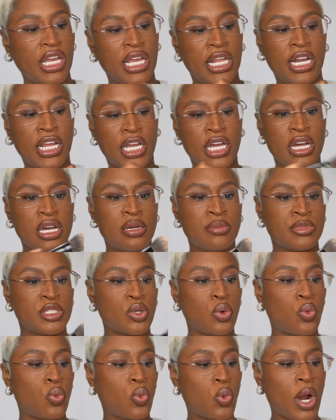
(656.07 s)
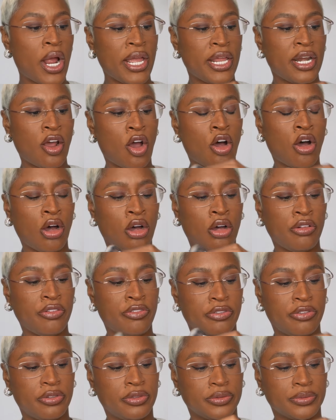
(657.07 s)
and it comes right
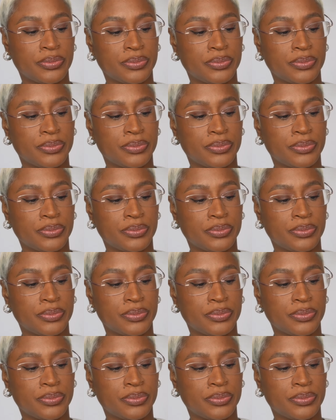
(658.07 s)
off.